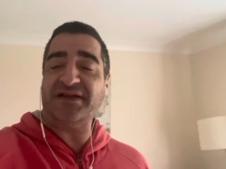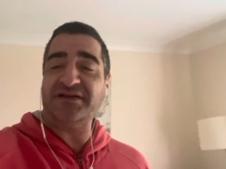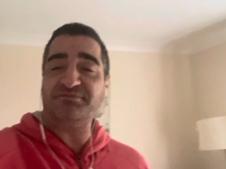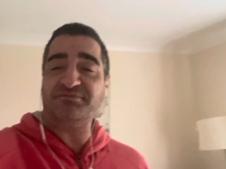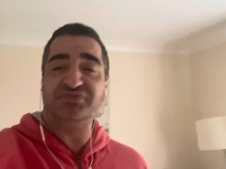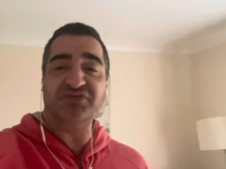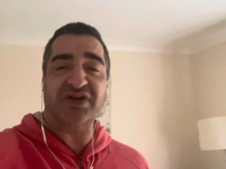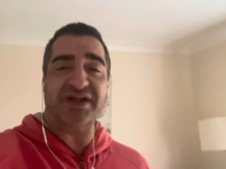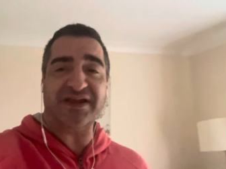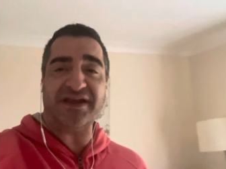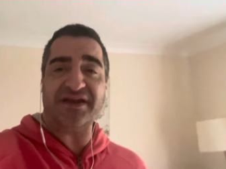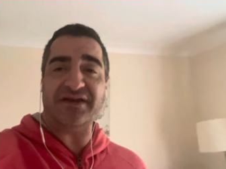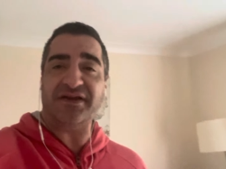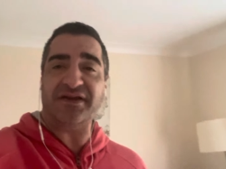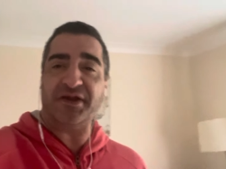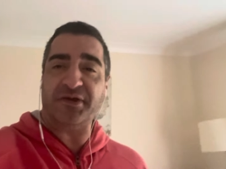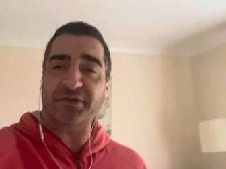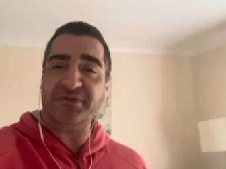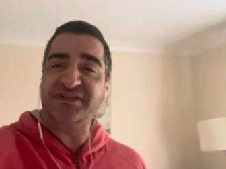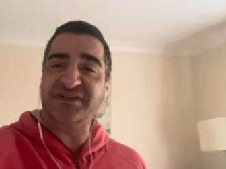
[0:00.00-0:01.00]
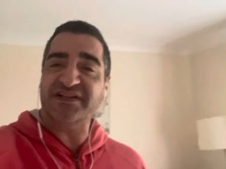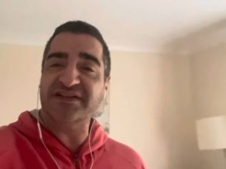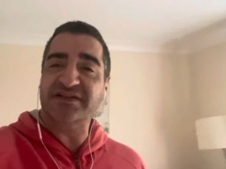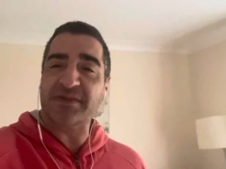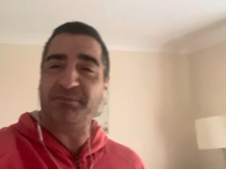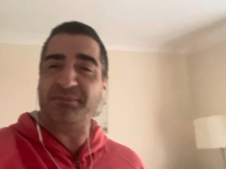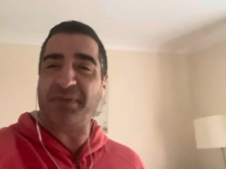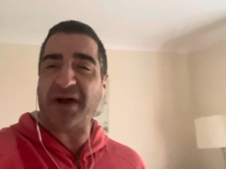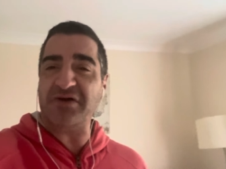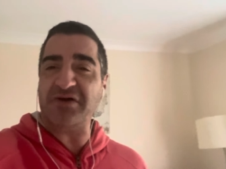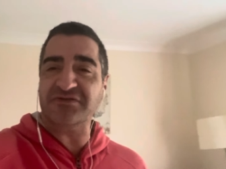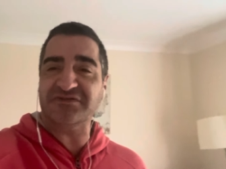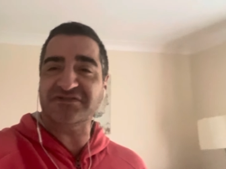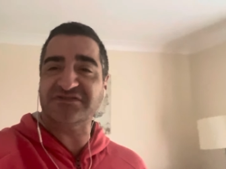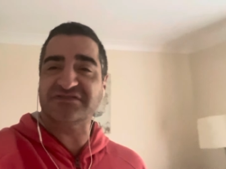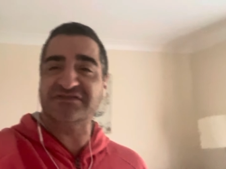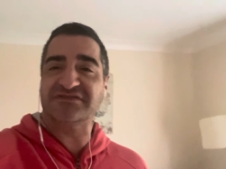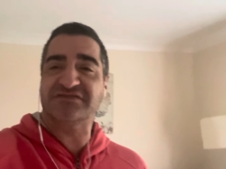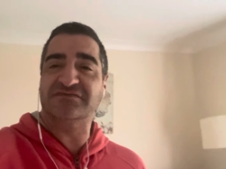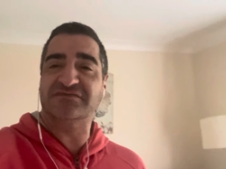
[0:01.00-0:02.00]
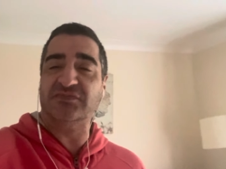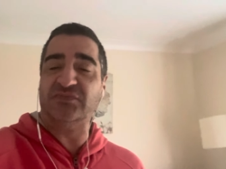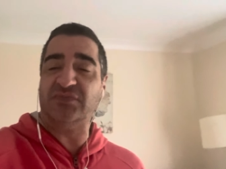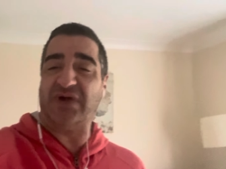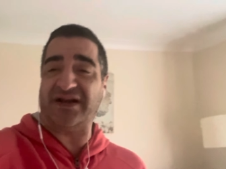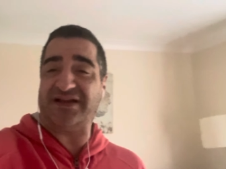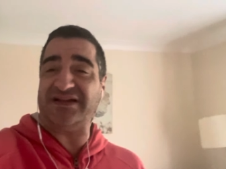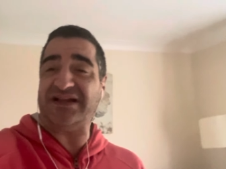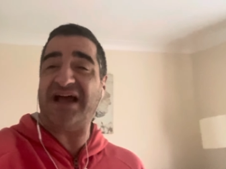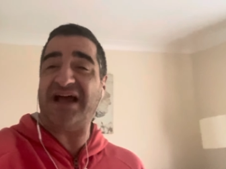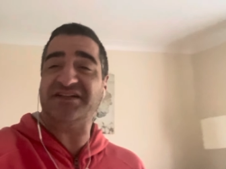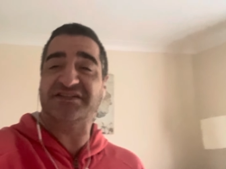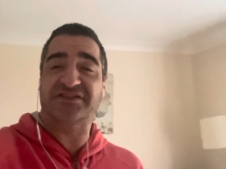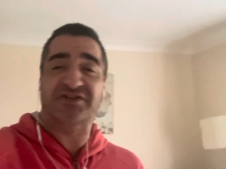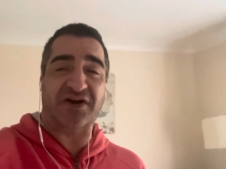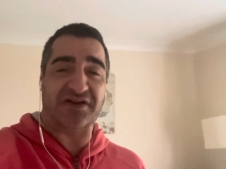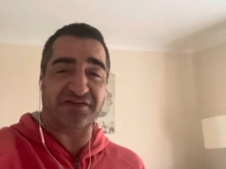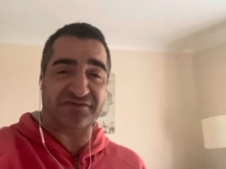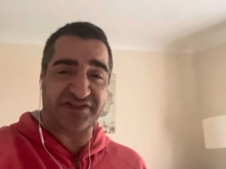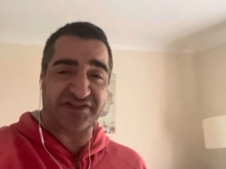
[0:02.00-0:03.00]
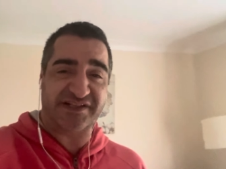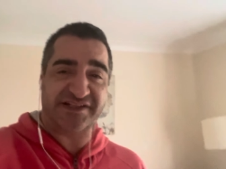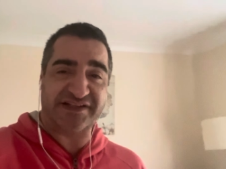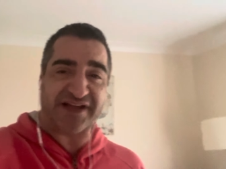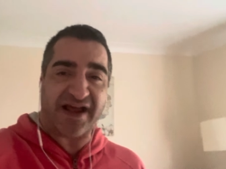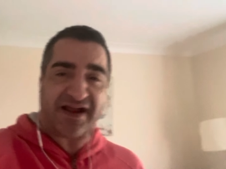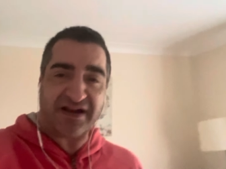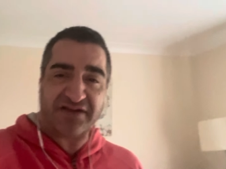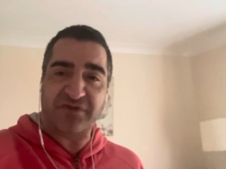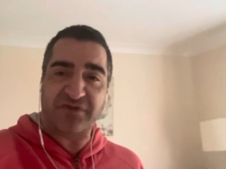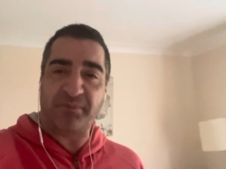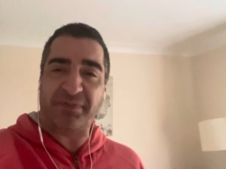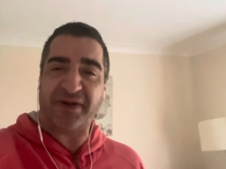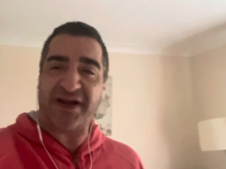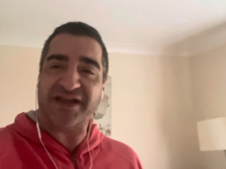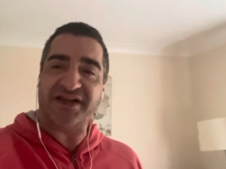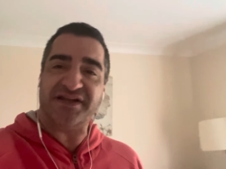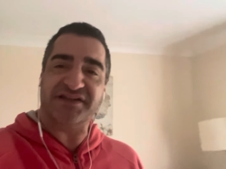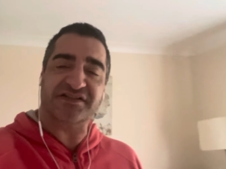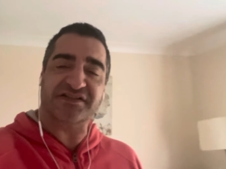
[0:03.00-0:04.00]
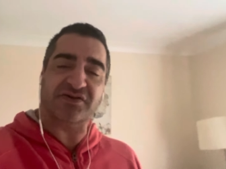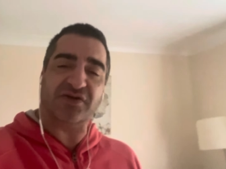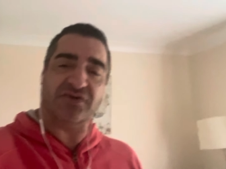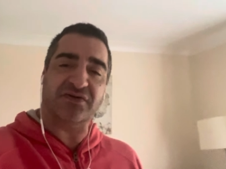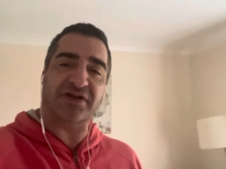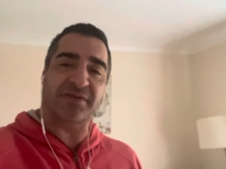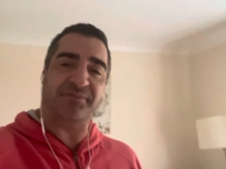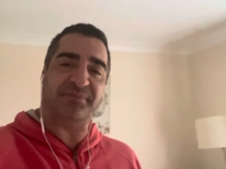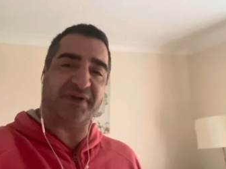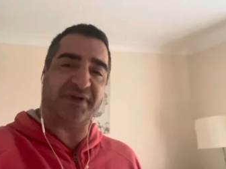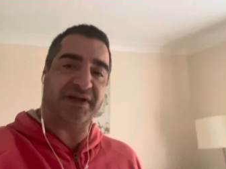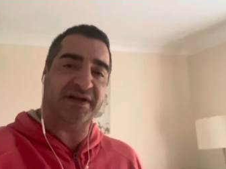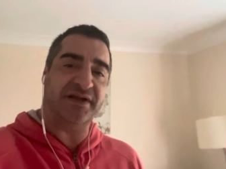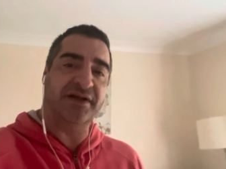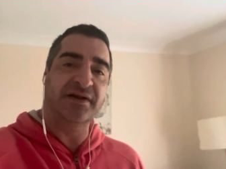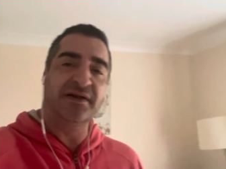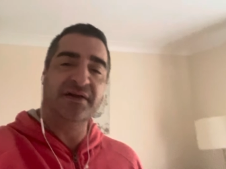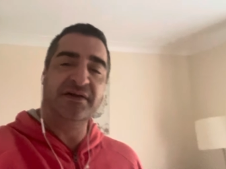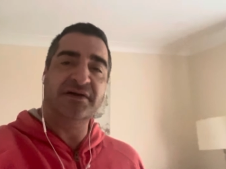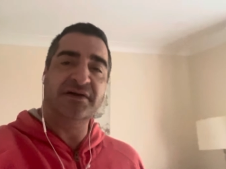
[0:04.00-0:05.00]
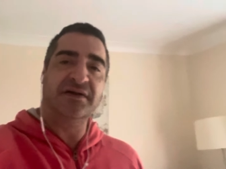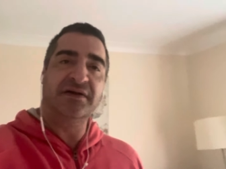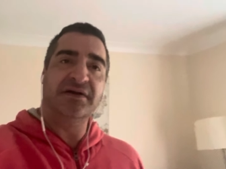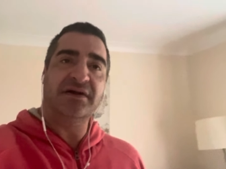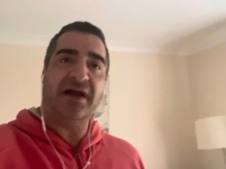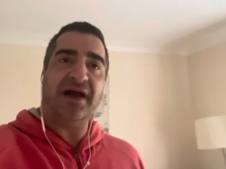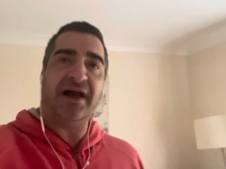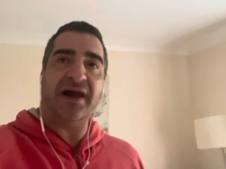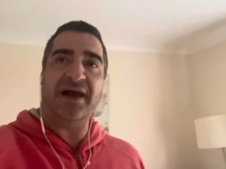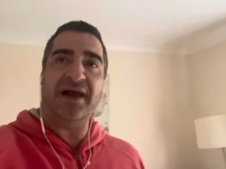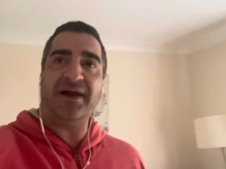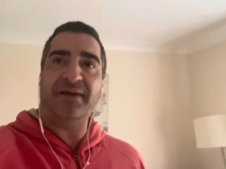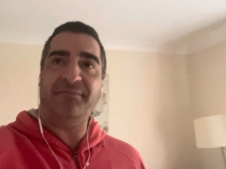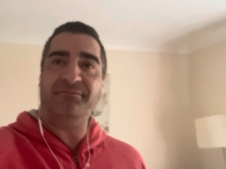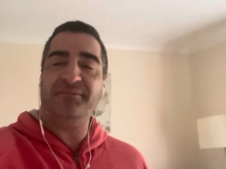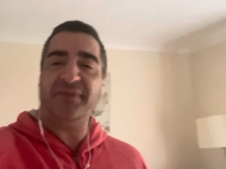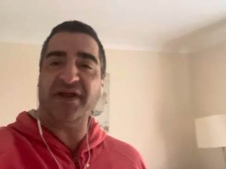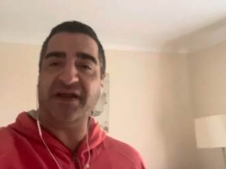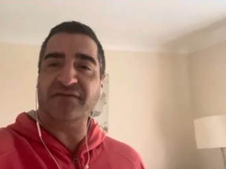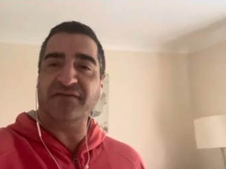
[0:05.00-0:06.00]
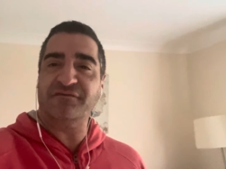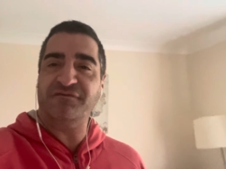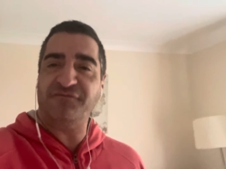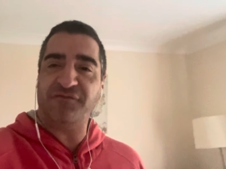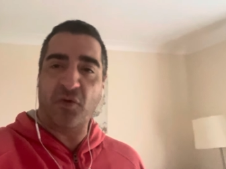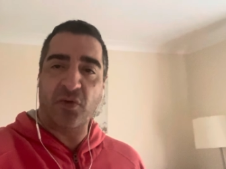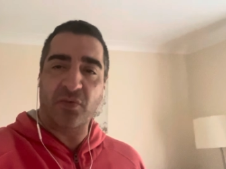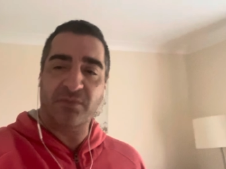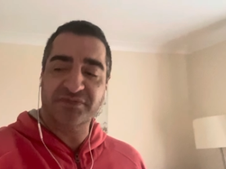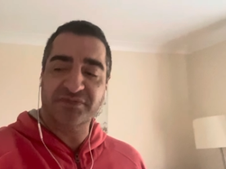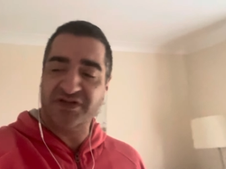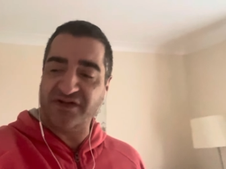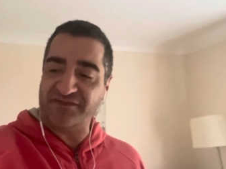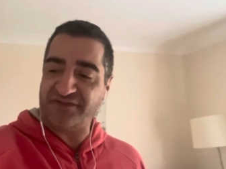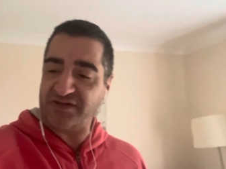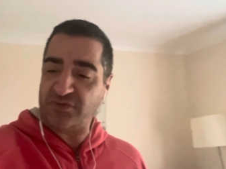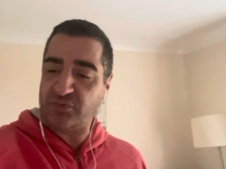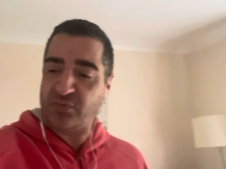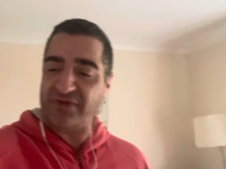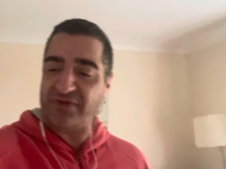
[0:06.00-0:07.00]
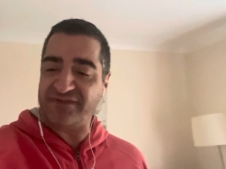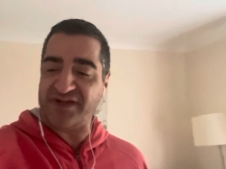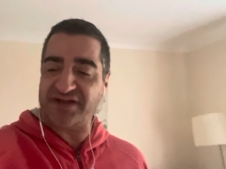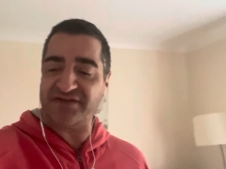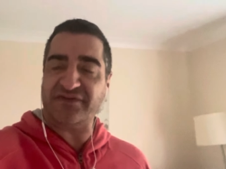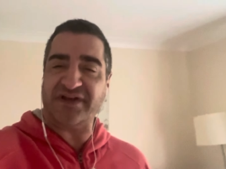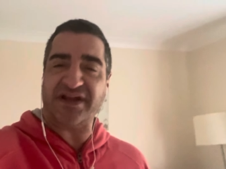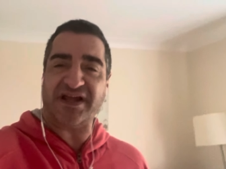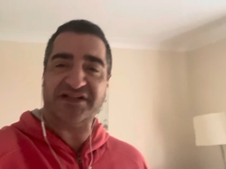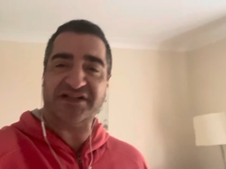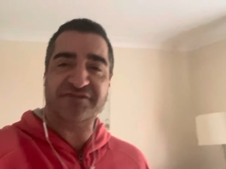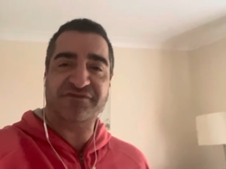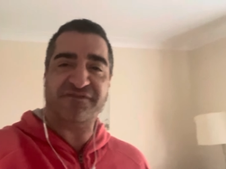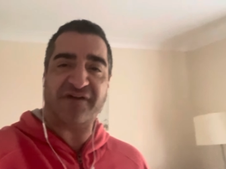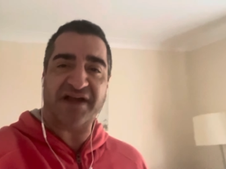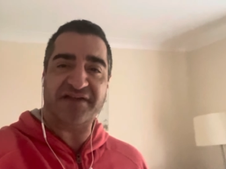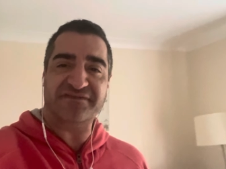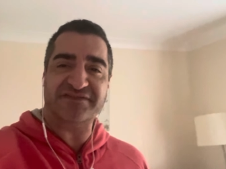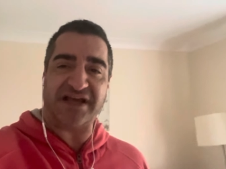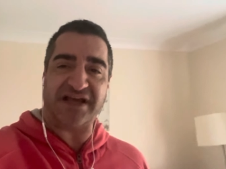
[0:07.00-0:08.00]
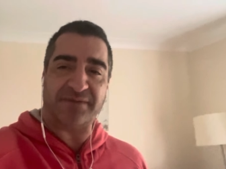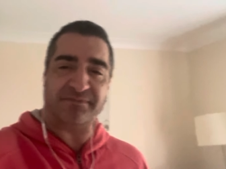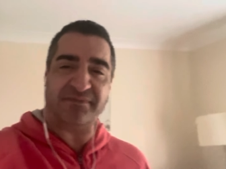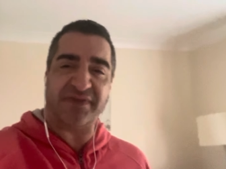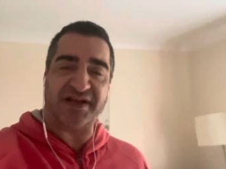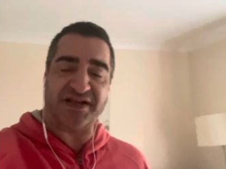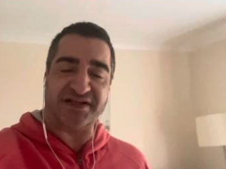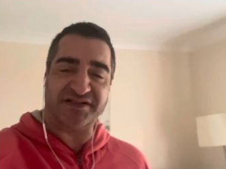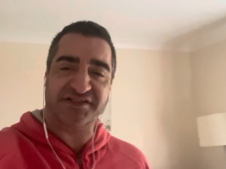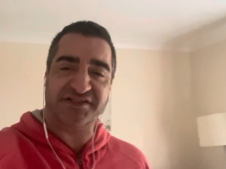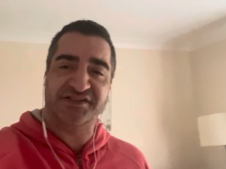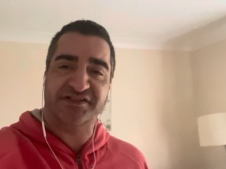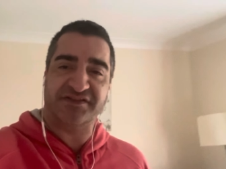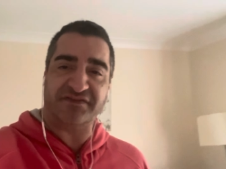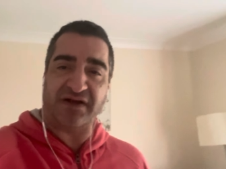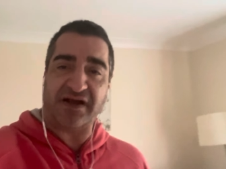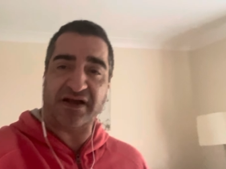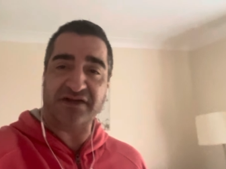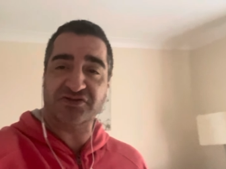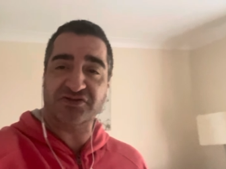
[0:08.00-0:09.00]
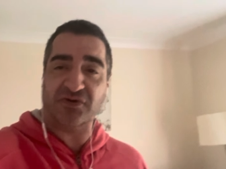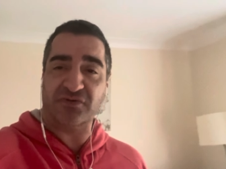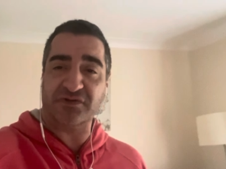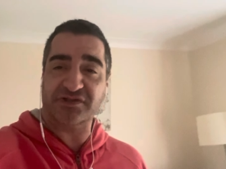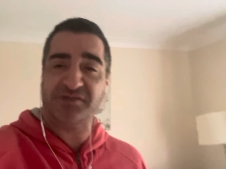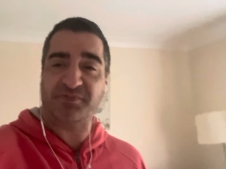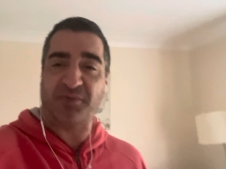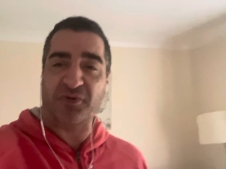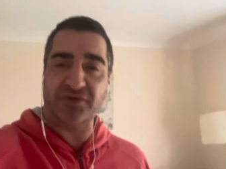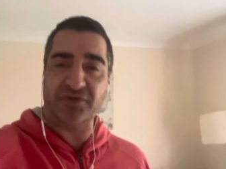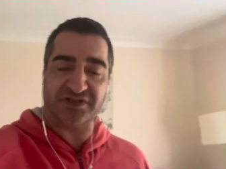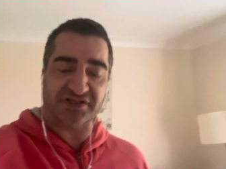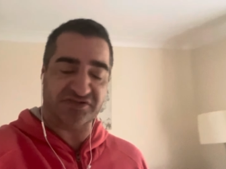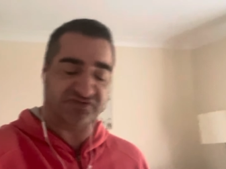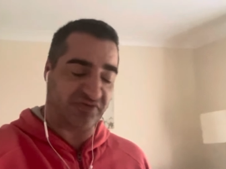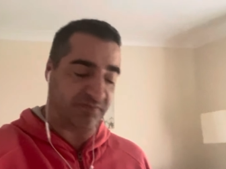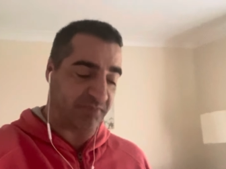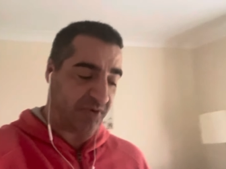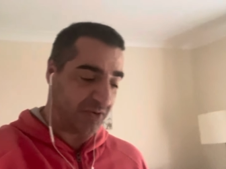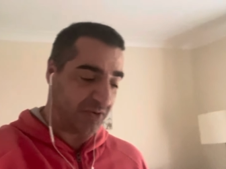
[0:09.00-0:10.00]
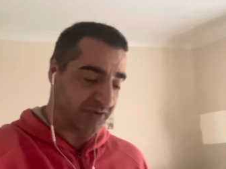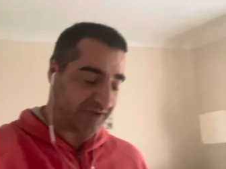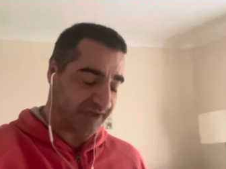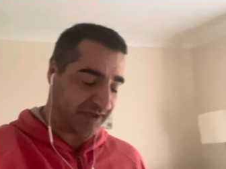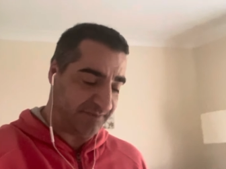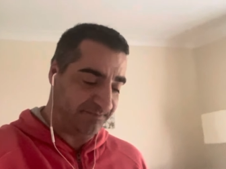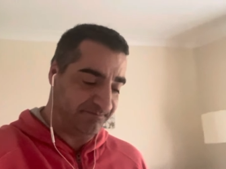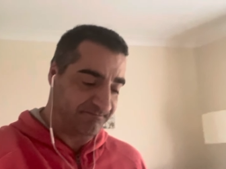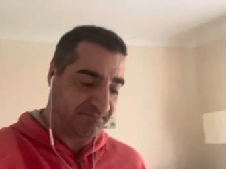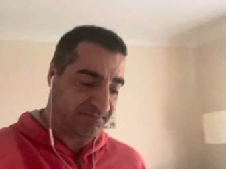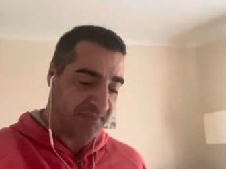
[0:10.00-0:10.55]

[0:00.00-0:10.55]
Breaking news, he has got the sack. The players are going to be informed of it within the next 5-10 minutes, TalkSport is reporting.